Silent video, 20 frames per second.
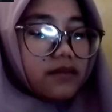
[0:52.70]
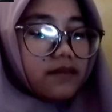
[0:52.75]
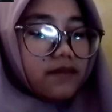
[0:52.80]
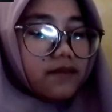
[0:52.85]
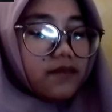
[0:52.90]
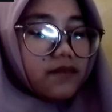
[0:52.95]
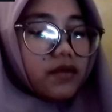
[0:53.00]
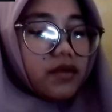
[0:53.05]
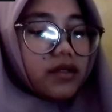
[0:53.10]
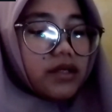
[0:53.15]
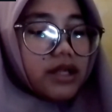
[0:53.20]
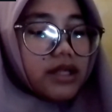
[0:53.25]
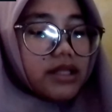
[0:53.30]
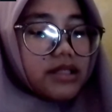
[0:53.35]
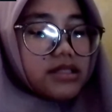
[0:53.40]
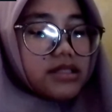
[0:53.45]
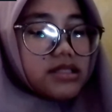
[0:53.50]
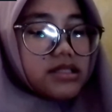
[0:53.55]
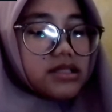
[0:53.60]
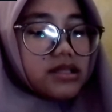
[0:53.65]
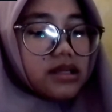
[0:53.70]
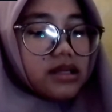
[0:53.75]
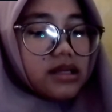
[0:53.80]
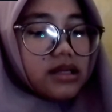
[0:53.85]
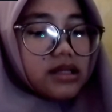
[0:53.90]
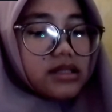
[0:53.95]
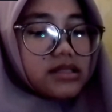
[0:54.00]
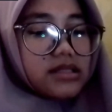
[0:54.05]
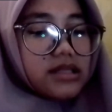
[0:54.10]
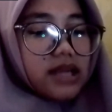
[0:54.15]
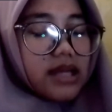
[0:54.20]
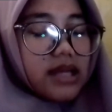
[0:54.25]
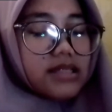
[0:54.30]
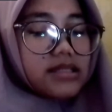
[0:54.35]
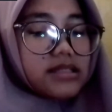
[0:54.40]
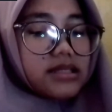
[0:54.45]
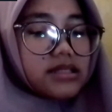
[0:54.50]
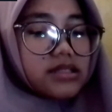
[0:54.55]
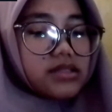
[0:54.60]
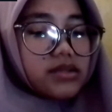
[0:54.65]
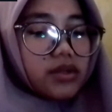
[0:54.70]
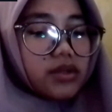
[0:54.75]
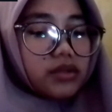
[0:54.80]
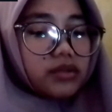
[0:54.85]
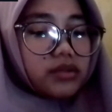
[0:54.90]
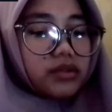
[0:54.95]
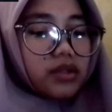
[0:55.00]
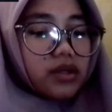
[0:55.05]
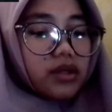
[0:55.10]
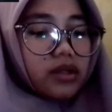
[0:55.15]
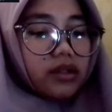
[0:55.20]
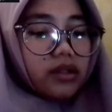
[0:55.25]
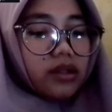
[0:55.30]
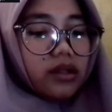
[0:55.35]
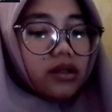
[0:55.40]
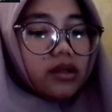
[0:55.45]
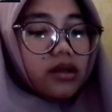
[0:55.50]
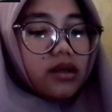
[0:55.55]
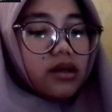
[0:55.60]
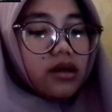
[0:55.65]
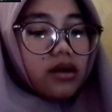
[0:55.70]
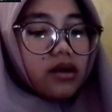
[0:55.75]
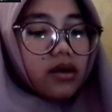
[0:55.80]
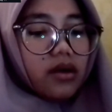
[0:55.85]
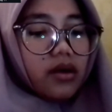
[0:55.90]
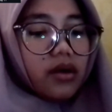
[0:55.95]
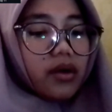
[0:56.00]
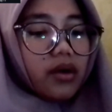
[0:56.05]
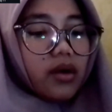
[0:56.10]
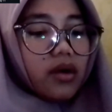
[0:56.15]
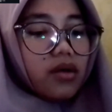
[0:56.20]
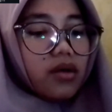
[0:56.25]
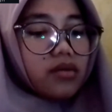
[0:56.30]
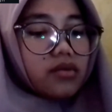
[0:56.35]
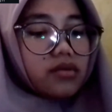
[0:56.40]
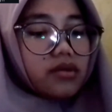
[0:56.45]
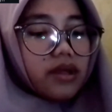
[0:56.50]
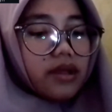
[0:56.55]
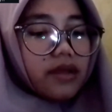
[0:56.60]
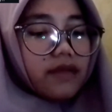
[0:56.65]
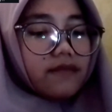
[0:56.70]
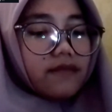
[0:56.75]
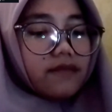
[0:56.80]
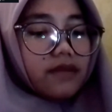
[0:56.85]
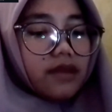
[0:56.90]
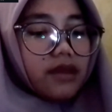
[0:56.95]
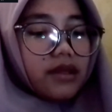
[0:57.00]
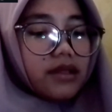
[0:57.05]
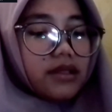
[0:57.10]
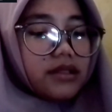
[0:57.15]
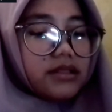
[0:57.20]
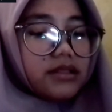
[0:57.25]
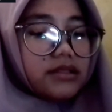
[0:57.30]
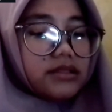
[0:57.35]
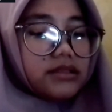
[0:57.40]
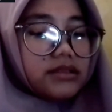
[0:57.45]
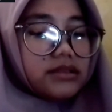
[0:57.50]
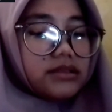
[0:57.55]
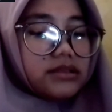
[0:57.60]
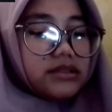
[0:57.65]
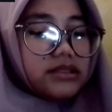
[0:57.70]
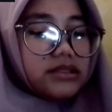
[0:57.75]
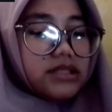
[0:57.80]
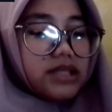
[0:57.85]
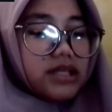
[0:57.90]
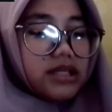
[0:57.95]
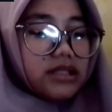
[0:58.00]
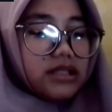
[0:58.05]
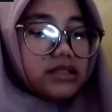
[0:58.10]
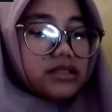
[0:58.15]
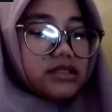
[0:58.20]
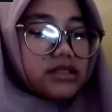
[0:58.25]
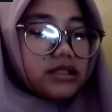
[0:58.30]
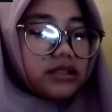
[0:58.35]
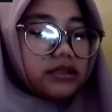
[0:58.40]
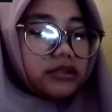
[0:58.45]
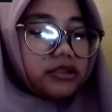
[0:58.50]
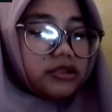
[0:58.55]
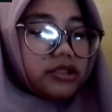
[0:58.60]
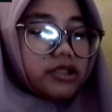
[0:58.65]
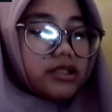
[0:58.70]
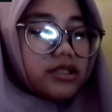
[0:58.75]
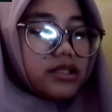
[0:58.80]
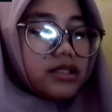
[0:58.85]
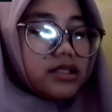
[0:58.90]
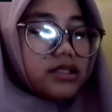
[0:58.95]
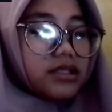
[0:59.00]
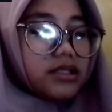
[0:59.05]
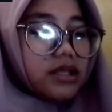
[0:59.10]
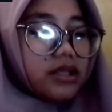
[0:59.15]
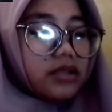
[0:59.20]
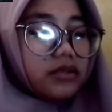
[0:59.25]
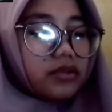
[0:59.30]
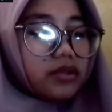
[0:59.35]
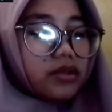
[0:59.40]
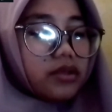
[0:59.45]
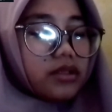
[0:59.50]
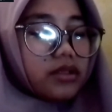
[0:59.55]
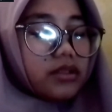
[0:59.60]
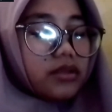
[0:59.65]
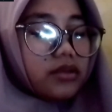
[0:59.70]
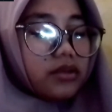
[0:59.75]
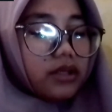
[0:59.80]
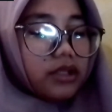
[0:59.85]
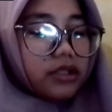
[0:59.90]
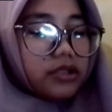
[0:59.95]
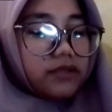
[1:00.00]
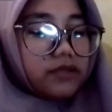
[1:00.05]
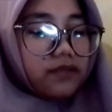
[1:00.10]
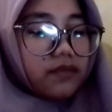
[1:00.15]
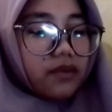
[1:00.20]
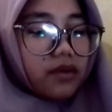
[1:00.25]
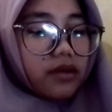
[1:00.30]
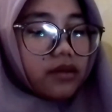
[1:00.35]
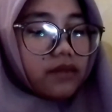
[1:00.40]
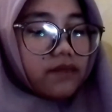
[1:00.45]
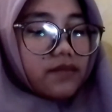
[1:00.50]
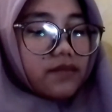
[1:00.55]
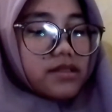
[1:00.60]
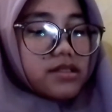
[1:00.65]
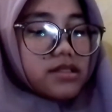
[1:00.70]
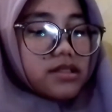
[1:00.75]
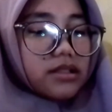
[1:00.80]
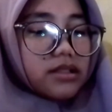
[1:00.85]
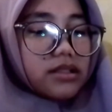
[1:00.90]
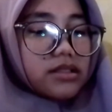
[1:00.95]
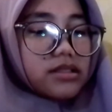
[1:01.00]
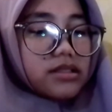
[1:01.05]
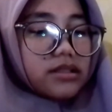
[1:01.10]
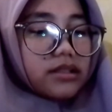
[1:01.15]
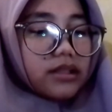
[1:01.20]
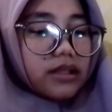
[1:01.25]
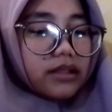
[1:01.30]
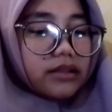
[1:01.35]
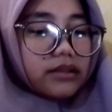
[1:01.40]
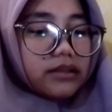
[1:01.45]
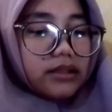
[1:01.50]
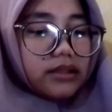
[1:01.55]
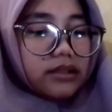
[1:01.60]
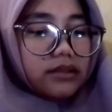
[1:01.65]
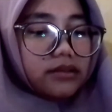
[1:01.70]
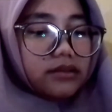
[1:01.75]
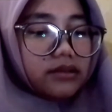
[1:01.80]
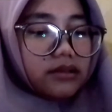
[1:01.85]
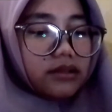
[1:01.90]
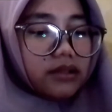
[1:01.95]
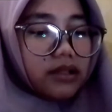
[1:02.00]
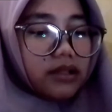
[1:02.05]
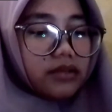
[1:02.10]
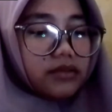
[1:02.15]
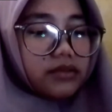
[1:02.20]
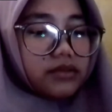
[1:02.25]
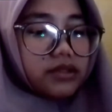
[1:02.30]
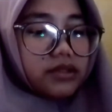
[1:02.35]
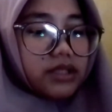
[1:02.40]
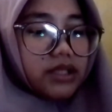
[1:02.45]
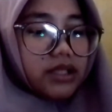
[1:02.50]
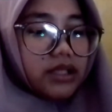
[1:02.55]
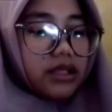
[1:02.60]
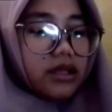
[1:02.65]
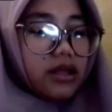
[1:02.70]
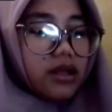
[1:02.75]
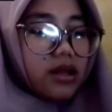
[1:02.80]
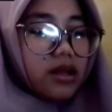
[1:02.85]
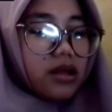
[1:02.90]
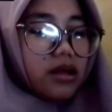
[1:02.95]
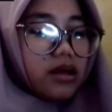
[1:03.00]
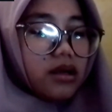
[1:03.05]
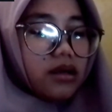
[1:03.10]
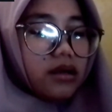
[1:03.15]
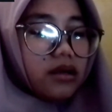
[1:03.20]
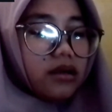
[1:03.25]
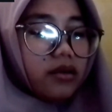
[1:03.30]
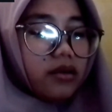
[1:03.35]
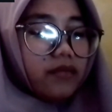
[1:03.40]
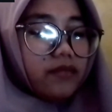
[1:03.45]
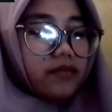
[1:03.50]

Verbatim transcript: Foreigns as Asset Control, or O F A C, sanctioned Tornado Cash for facilitating the laundering of